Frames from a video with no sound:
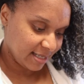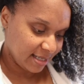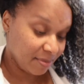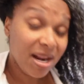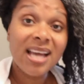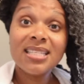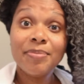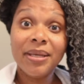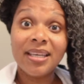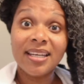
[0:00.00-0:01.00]
I'm not
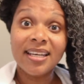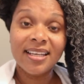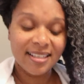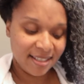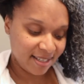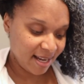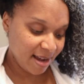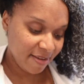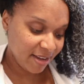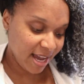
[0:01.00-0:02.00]
speaking it. I
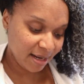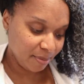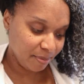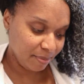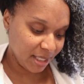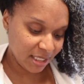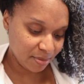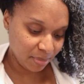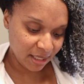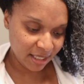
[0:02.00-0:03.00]
haven't had a
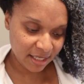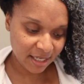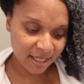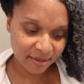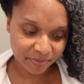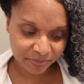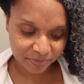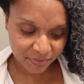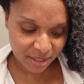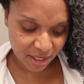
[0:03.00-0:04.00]
MICHE blender.
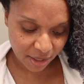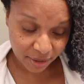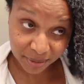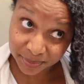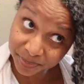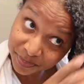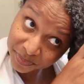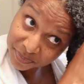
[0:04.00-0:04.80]
So,